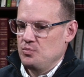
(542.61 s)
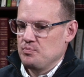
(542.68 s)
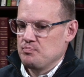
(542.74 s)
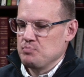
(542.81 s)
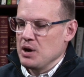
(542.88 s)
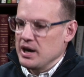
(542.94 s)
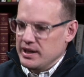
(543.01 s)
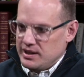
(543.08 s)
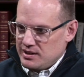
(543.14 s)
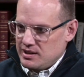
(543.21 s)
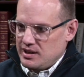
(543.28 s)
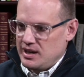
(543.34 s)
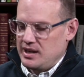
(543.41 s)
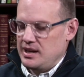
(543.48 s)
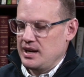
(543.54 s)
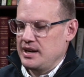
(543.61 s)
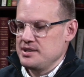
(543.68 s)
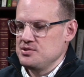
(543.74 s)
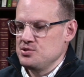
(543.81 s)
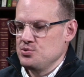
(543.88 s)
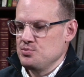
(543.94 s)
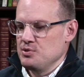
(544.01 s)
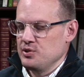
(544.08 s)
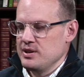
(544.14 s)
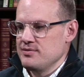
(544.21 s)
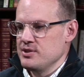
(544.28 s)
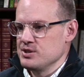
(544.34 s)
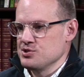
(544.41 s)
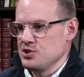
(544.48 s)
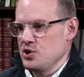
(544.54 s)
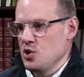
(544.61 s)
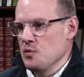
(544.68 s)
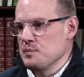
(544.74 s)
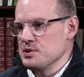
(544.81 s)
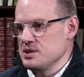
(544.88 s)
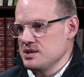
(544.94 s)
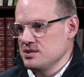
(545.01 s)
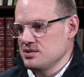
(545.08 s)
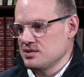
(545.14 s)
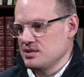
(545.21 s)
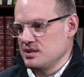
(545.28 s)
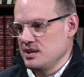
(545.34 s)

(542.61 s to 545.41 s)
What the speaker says: But I do believe there's an openness